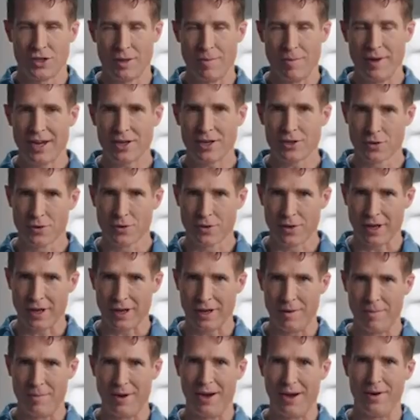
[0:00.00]
The magical thing
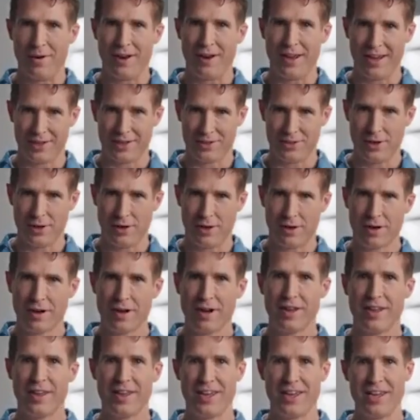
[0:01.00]
about
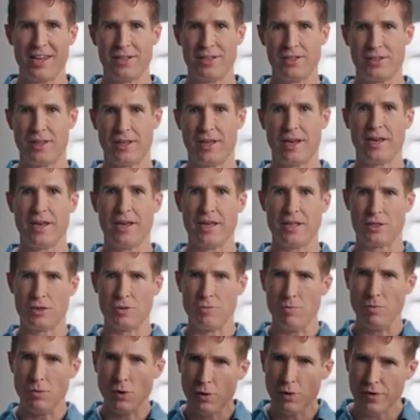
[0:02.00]
XR is that it's
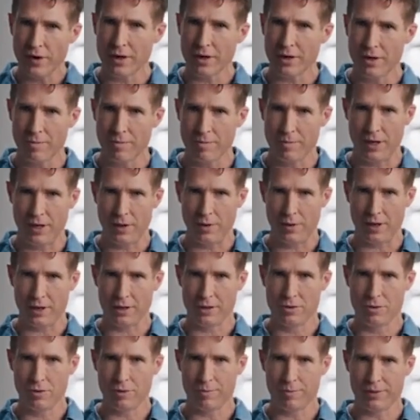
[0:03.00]
moving computing
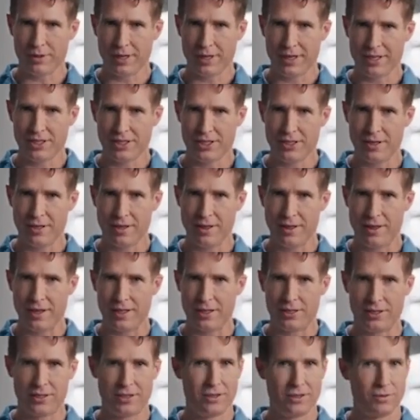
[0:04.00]
to a place
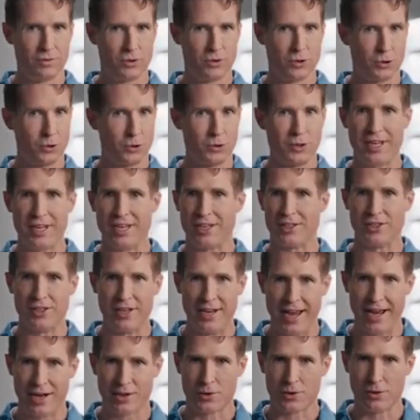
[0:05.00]
that's truly as
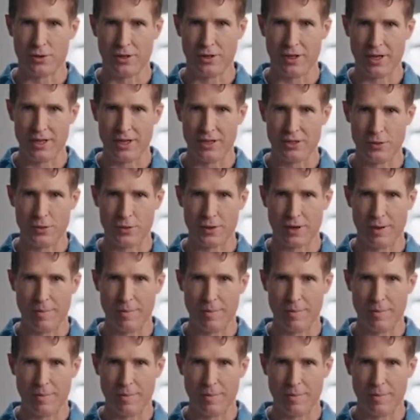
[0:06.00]
natural as you can